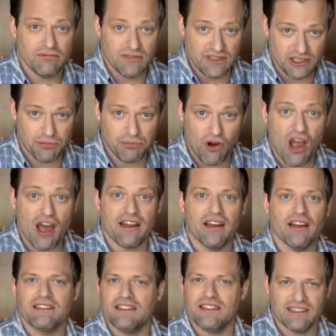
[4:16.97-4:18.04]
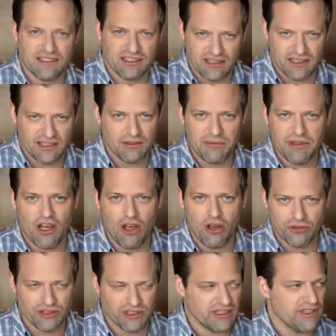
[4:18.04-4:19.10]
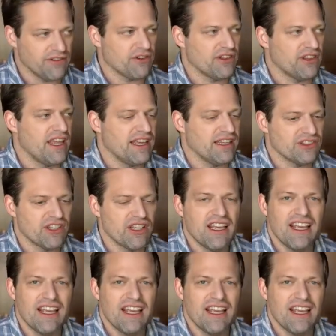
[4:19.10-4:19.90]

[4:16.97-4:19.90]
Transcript: this product and it's it could be a host of different things.